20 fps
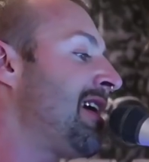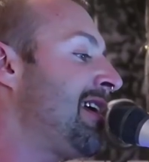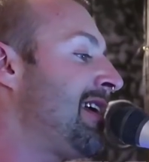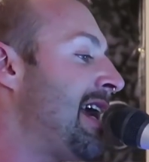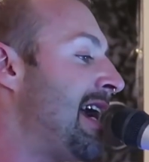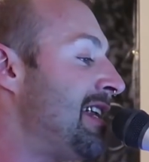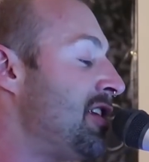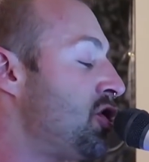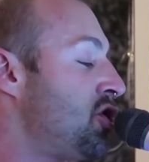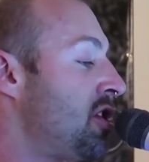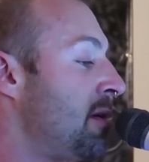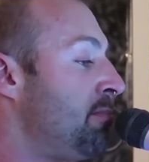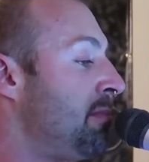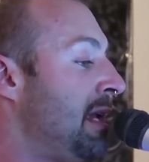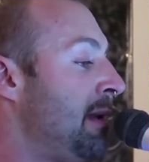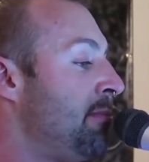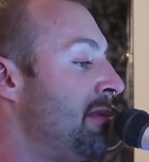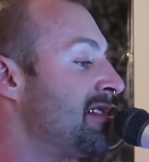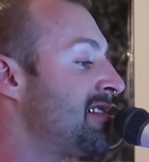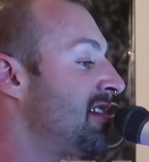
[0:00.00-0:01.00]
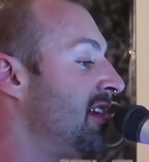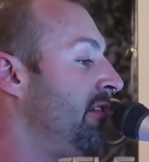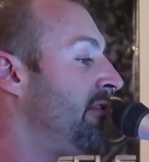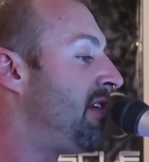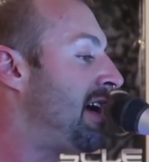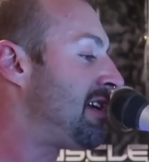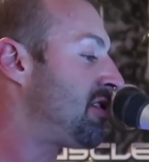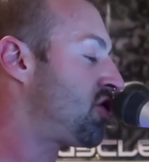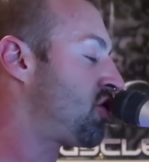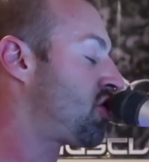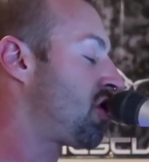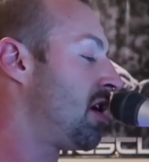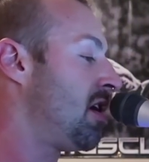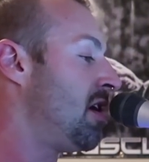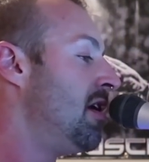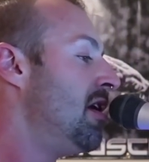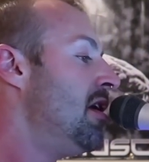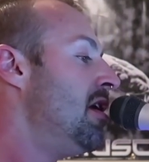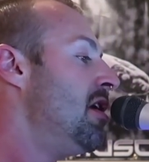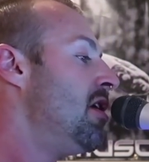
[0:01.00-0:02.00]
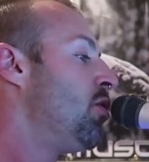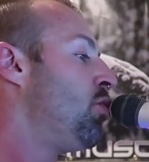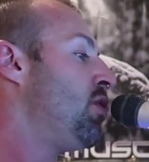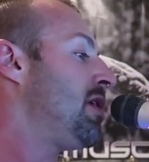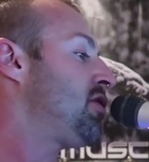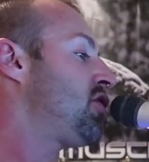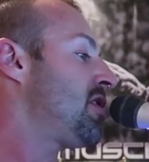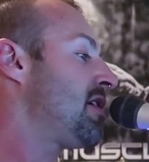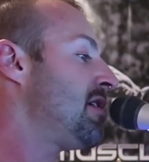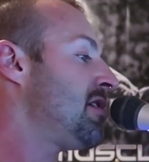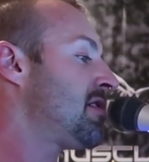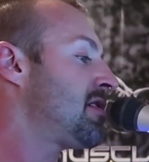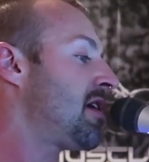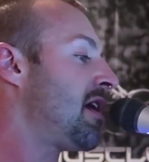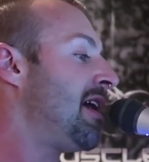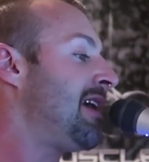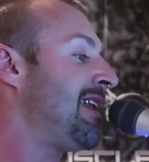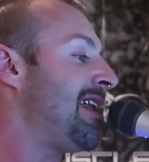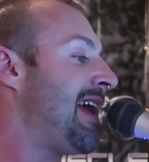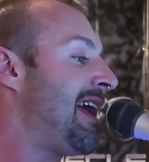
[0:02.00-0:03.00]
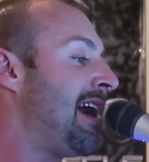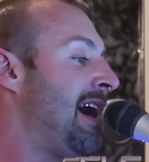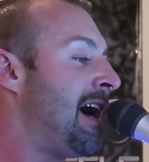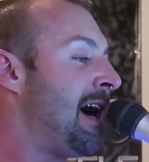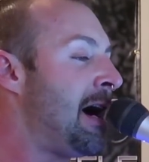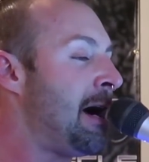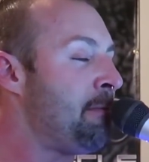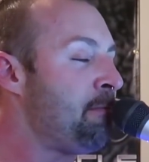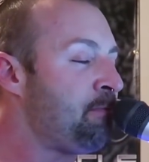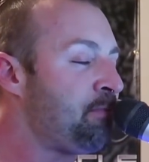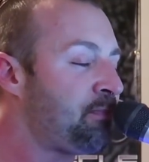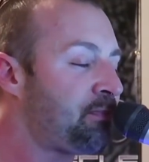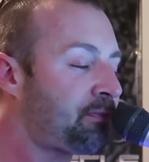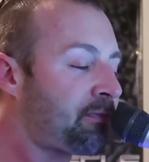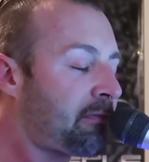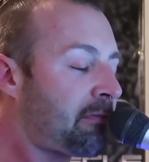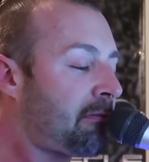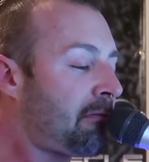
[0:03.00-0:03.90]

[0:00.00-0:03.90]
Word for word: Again, Gymnema sylvestre, which is an um